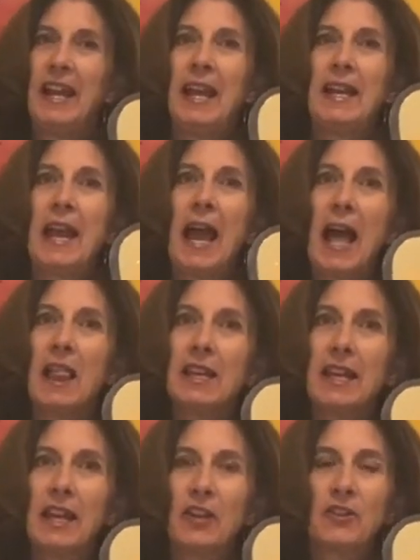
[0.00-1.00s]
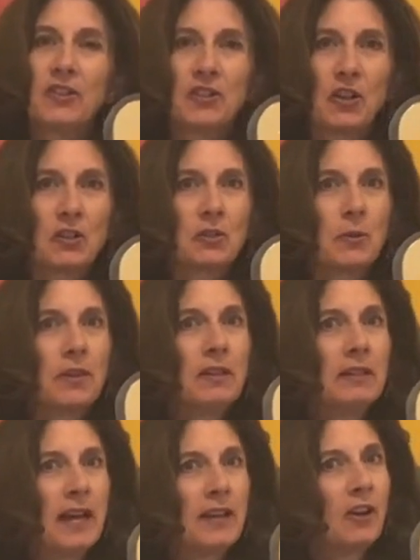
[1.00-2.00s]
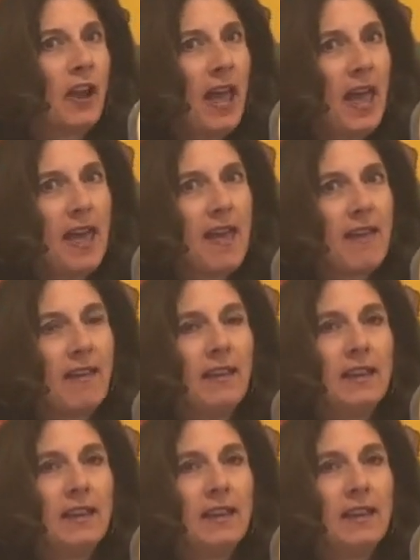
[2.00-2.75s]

An alligator starts with the letter A.